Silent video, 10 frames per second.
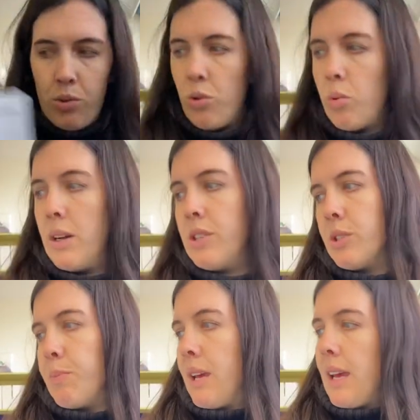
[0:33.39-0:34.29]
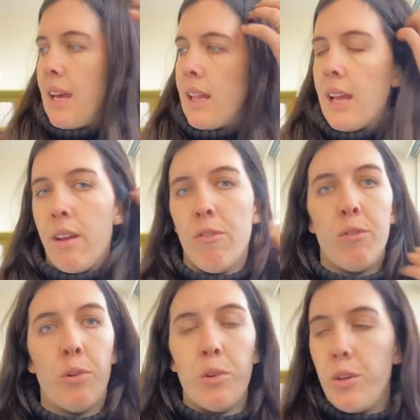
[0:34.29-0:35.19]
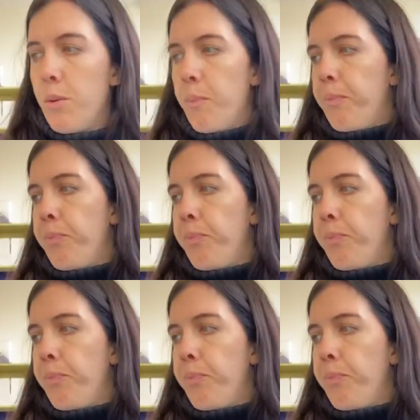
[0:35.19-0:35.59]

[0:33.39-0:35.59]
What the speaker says: always just be in there for you.